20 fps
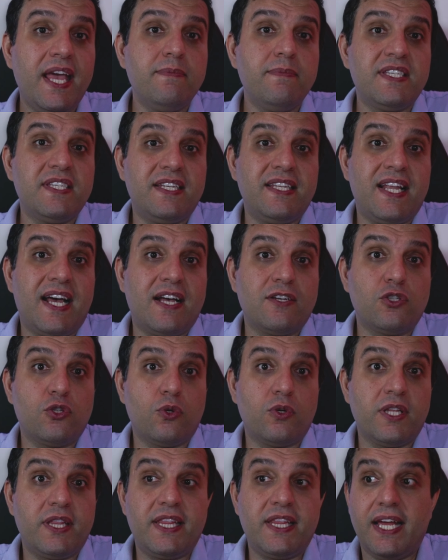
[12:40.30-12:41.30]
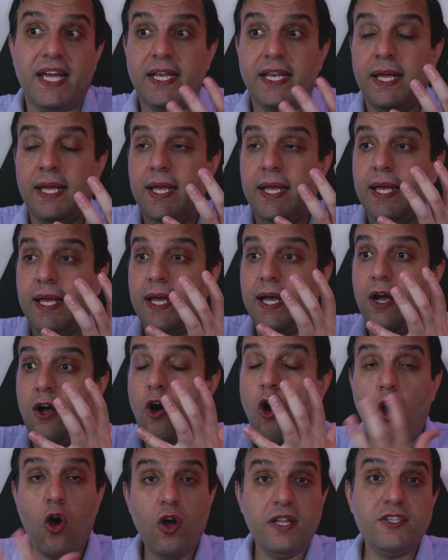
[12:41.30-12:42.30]
and that sort of thing
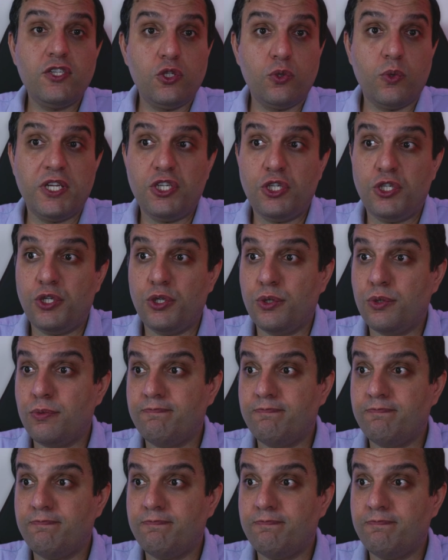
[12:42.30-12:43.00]
on Switch 2,